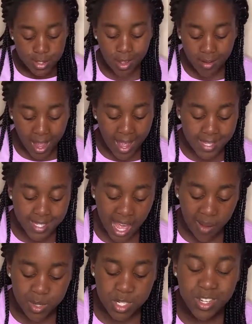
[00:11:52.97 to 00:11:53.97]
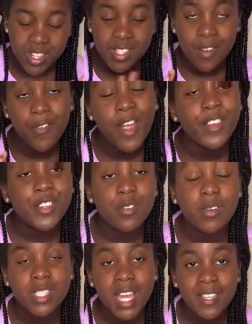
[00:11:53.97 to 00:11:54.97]
So guys, that was just a very
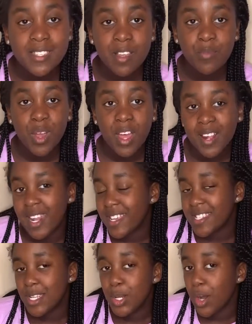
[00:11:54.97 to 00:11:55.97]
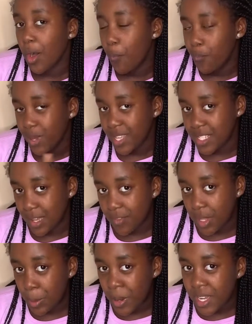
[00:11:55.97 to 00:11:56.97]
short taster, but at least you got a bit of
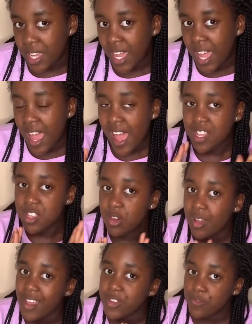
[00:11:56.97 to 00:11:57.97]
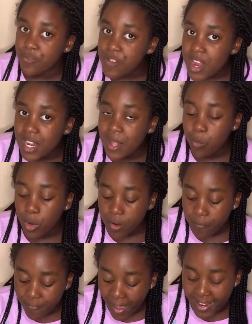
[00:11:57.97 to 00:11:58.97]
the book. And you guys really want to
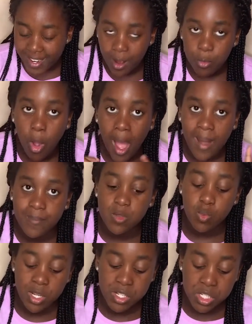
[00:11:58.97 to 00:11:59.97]
find out what happens when